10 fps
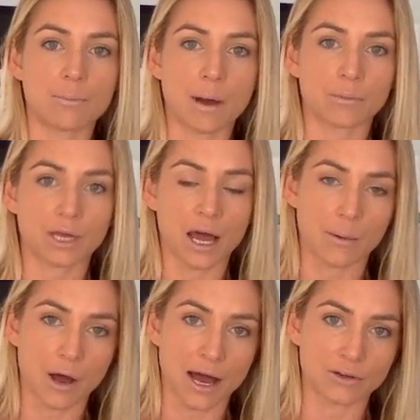bump the
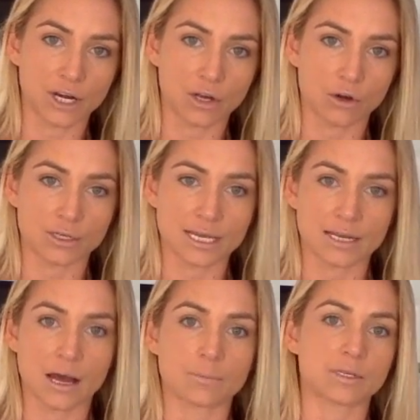carbohydrate content
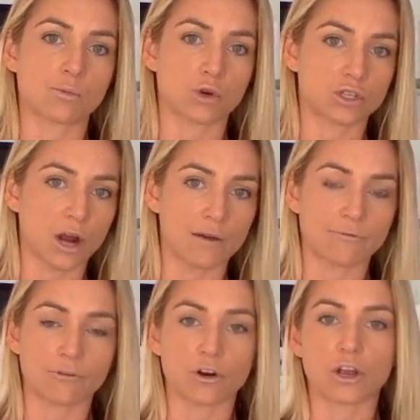up, some more dried
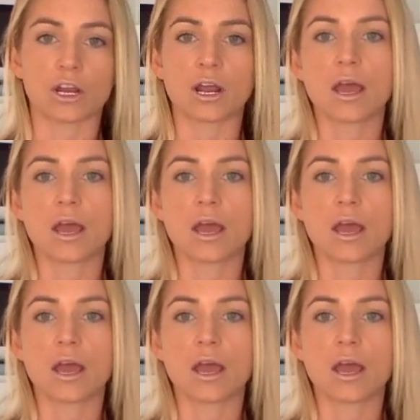fruit.